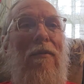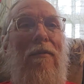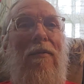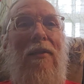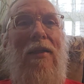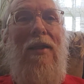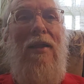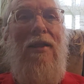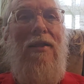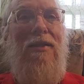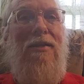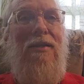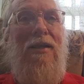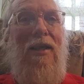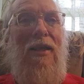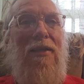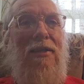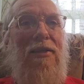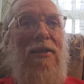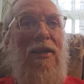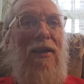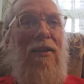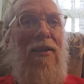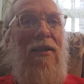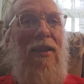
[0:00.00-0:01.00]

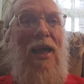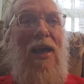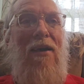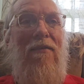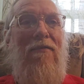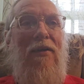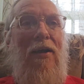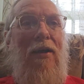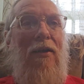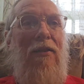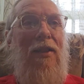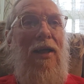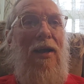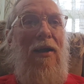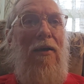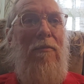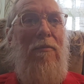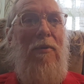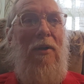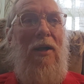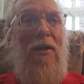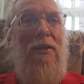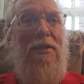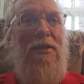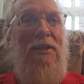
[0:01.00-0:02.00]
It's got laugh out loud
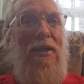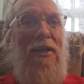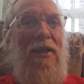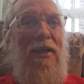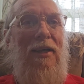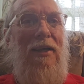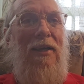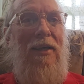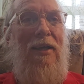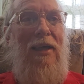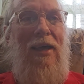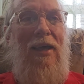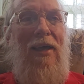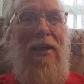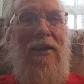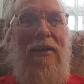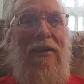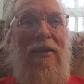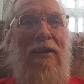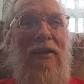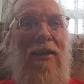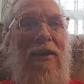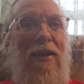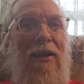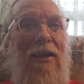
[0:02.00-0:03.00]
parts in it, and
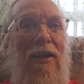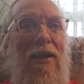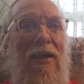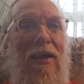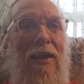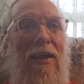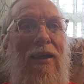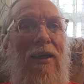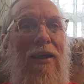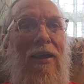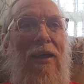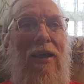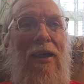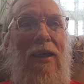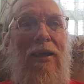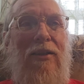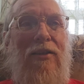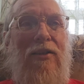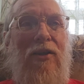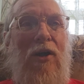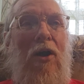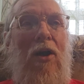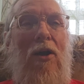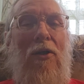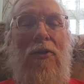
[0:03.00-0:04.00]
it's
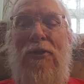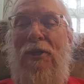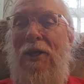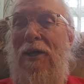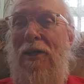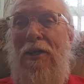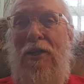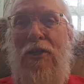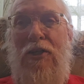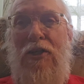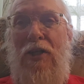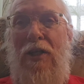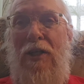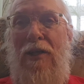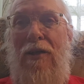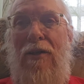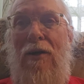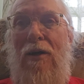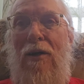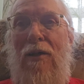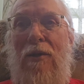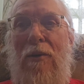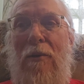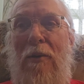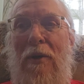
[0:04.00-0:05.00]
all tongue-in-cheek
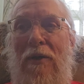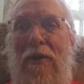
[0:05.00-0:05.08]
all the way